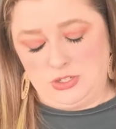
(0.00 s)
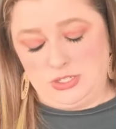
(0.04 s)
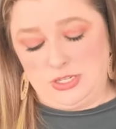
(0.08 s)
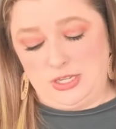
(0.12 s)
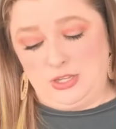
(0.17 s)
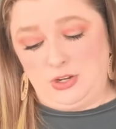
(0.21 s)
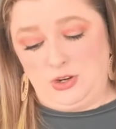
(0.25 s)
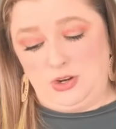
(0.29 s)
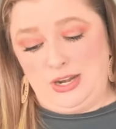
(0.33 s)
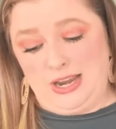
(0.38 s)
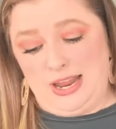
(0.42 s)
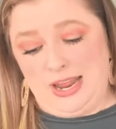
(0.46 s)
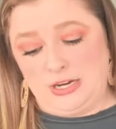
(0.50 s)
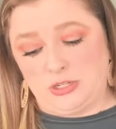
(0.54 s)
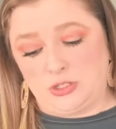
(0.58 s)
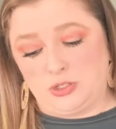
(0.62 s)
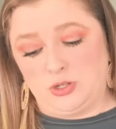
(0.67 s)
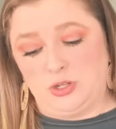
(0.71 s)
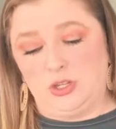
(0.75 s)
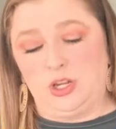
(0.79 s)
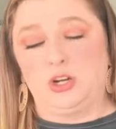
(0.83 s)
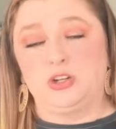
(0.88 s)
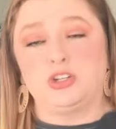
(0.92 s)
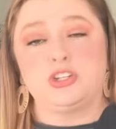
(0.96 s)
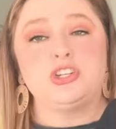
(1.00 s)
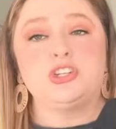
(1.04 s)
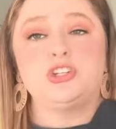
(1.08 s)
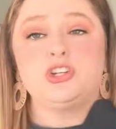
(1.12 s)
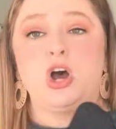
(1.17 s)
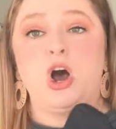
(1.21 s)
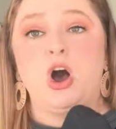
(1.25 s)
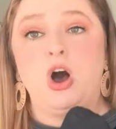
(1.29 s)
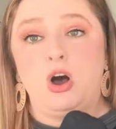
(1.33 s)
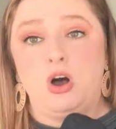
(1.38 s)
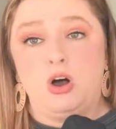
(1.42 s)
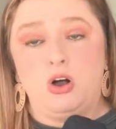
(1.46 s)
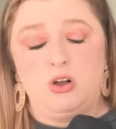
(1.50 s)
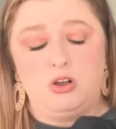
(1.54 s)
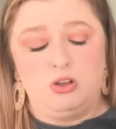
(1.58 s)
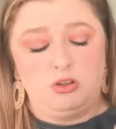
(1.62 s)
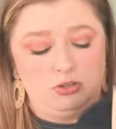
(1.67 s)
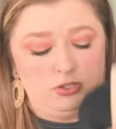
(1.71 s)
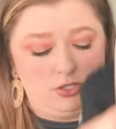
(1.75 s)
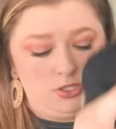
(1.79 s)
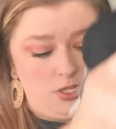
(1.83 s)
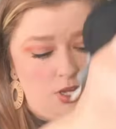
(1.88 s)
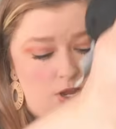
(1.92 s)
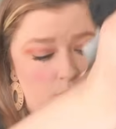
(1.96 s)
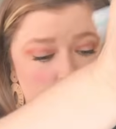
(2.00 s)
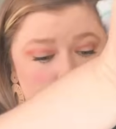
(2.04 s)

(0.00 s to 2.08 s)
and they're an extra large tall, so